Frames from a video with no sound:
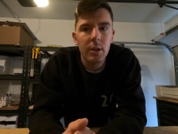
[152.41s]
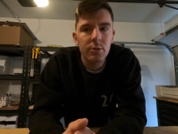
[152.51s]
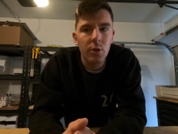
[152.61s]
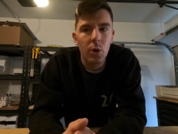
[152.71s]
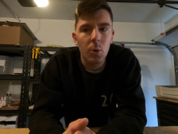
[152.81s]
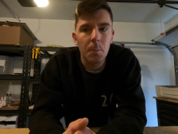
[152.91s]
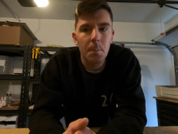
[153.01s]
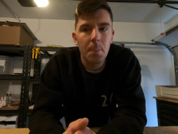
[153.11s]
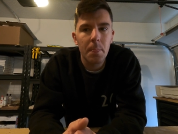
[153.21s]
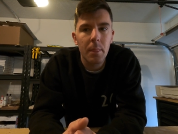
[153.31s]

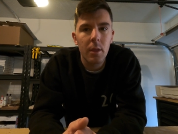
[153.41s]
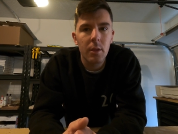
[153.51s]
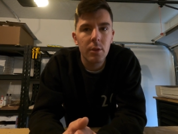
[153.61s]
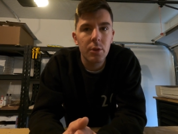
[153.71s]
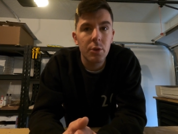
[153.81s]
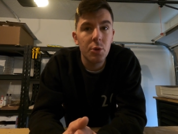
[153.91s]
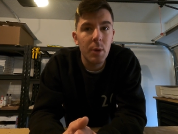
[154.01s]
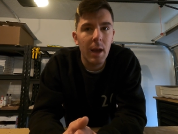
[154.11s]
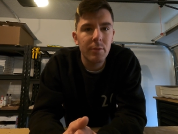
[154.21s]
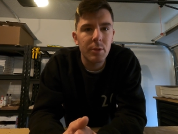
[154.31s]
So you do
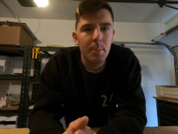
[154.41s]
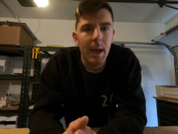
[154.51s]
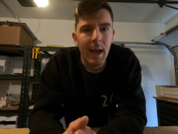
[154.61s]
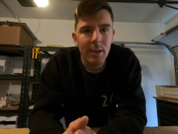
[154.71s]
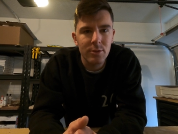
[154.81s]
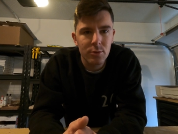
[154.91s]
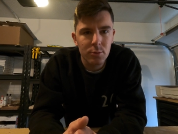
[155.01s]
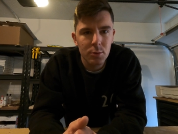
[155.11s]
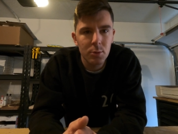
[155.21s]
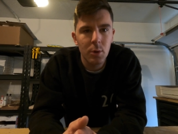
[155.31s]
have the
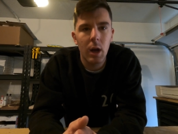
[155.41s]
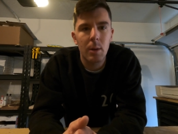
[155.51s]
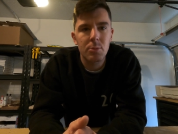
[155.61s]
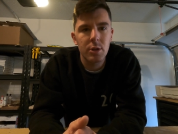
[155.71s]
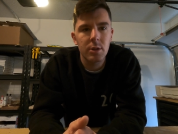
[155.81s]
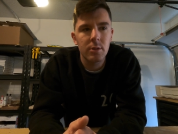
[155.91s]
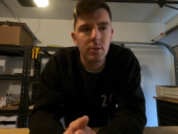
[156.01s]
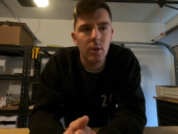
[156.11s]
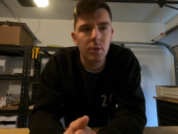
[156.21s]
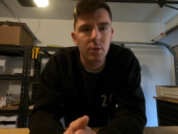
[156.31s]
pass-through
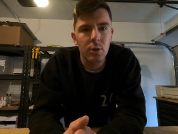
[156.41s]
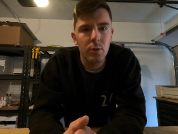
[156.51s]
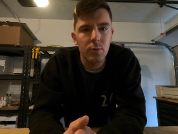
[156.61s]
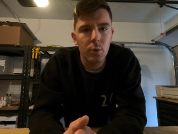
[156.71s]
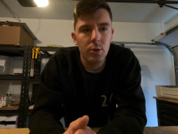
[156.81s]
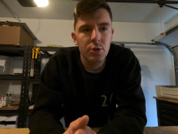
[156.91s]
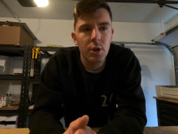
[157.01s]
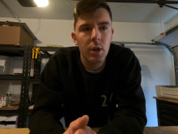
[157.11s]
option on the Glowforge,